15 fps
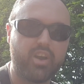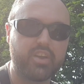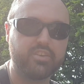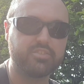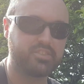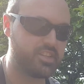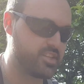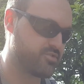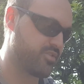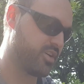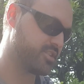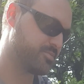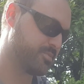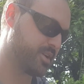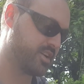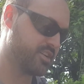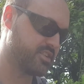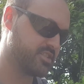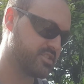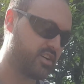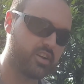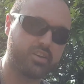like using this rod
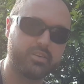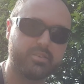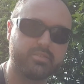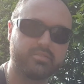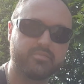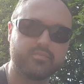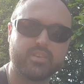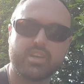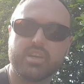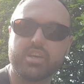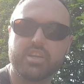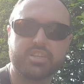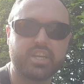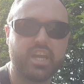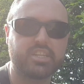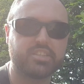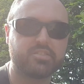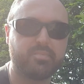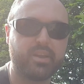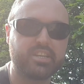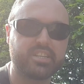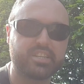because I can change the
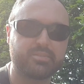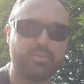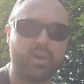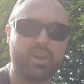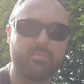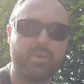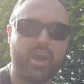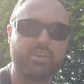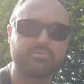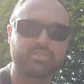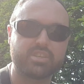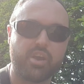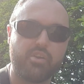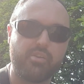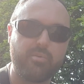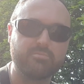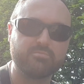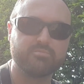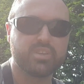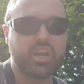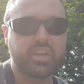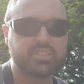species while I'm out. So
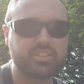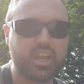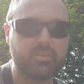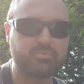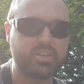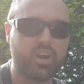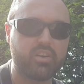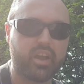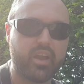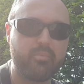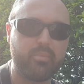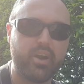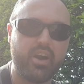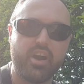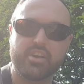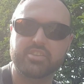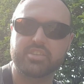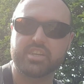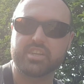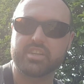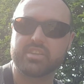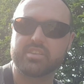say I'm targeting perch
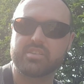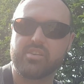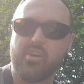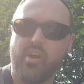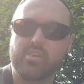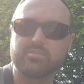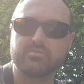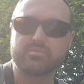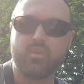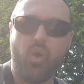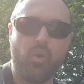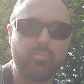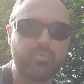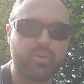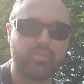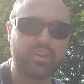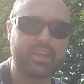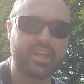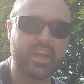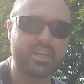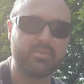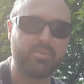and not really
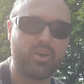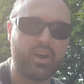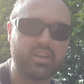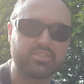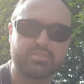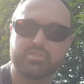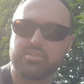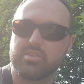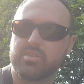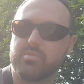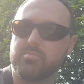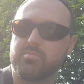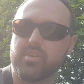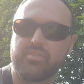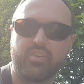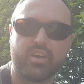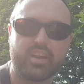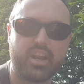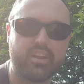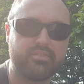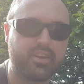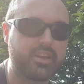getting the bites or not finding
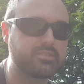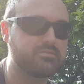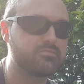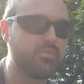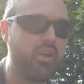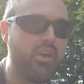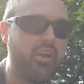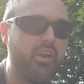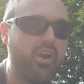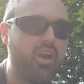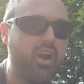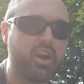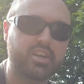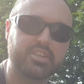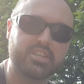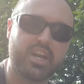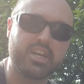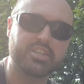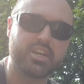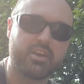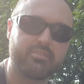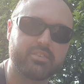anything, I could
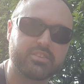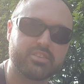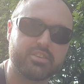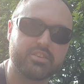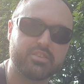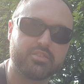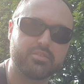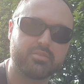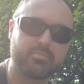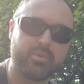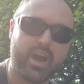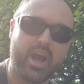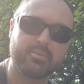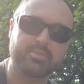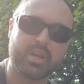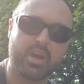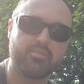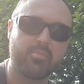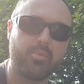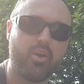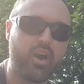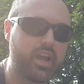change over to perhaps going
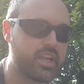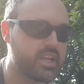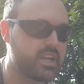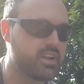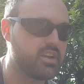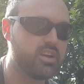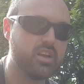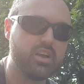for pike, and